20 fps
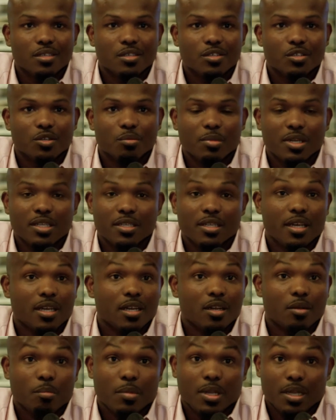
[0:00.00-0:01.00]
you know, my
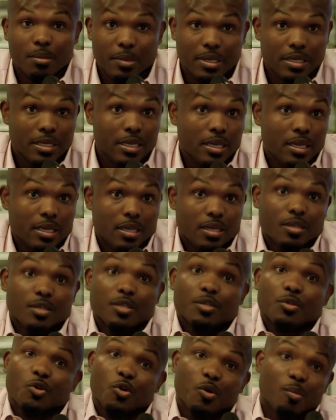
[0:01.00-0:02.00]
dad, my, my
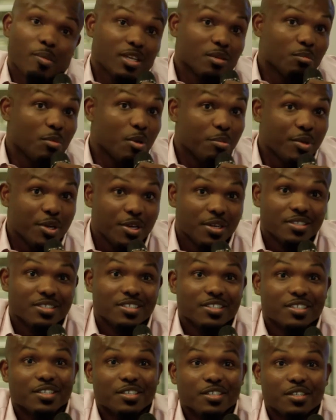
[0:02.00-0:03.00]
dad, going back to my parents
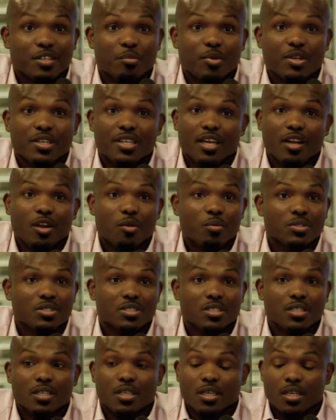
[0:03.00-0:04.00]
again, my dad always
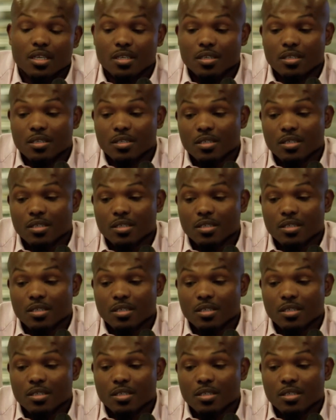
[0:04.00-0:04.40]
said, hey,